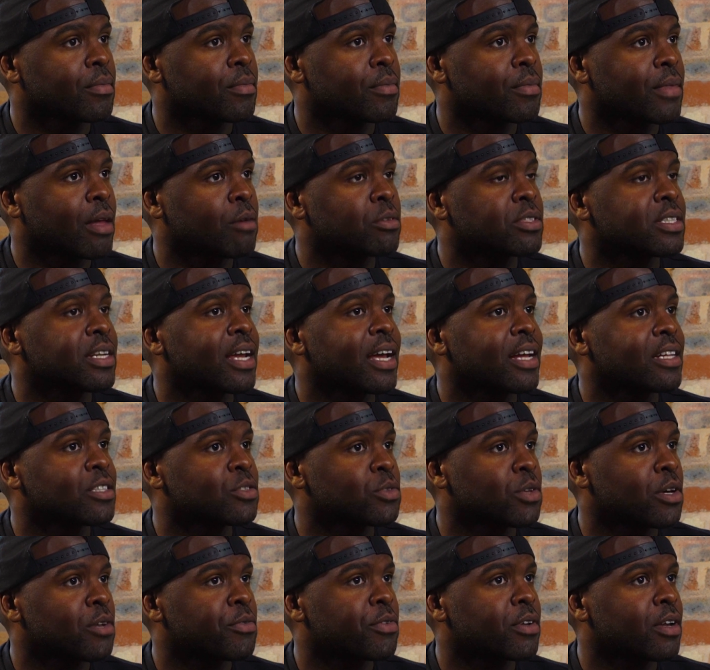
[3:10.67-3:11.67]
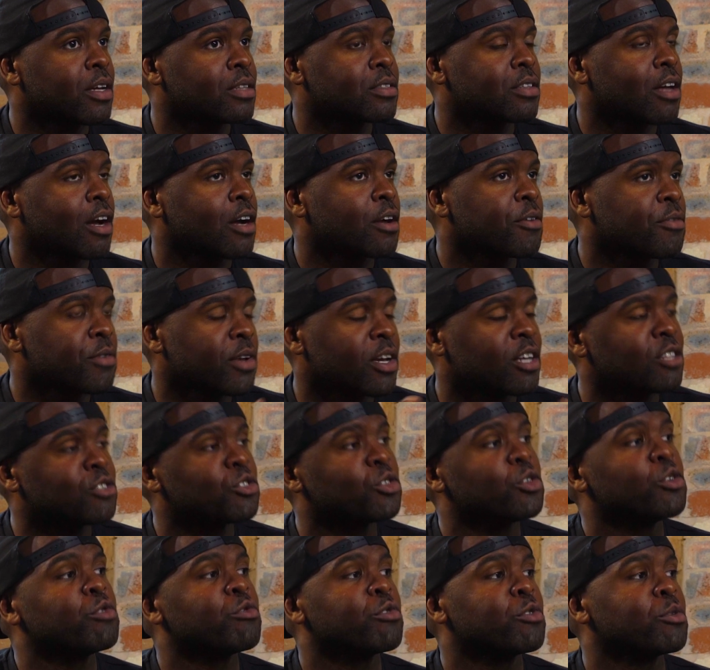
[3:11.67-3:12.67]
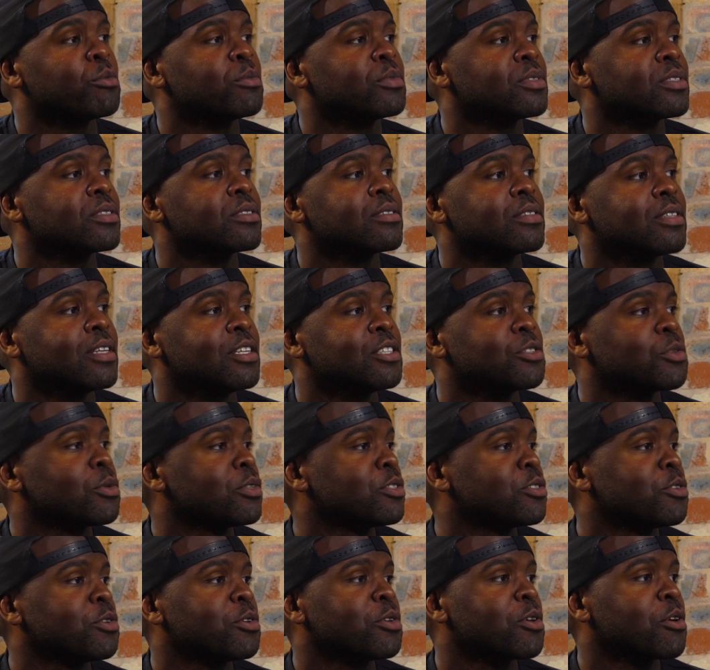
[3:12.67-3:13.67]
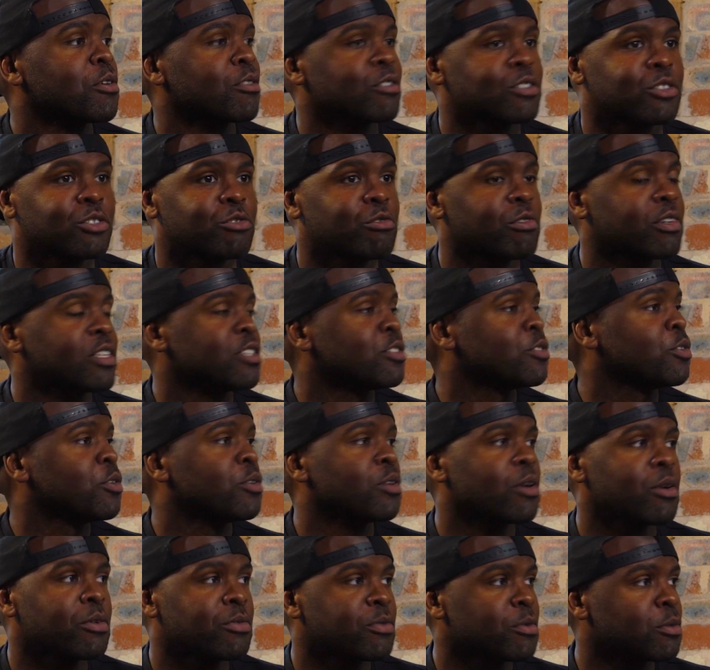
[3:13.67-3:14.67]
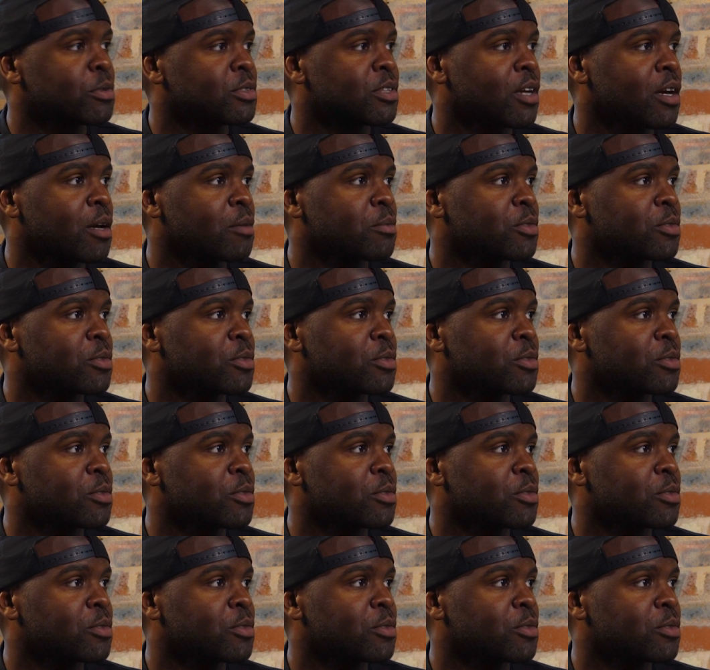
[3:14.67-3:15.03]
that was in Handsworth, and I converted 2 rooms into a studio, and I was just running studio full time.